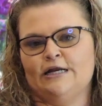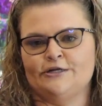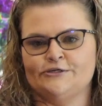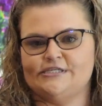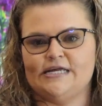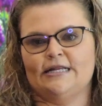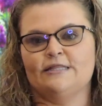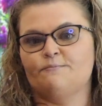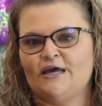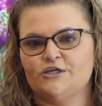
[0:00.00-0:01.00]
and
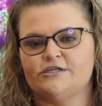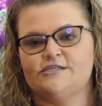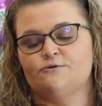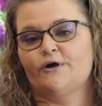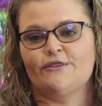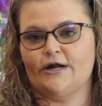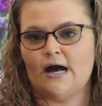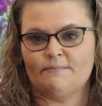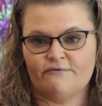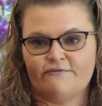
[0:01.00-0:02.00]
understanding the patients and where they're
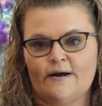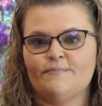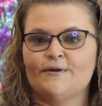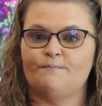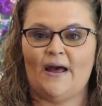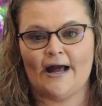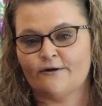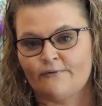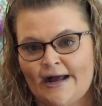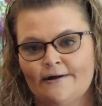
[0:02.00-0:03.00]
coming from, their
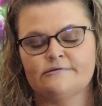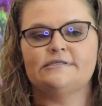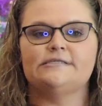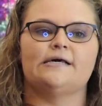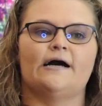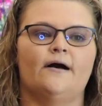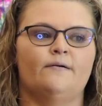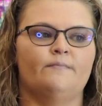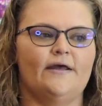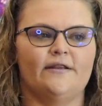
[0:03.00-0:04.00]
backgrounds,
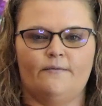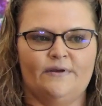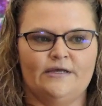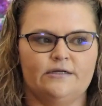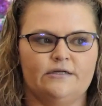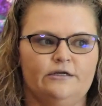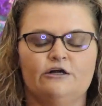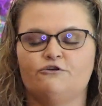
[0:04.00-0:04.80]
and not being, you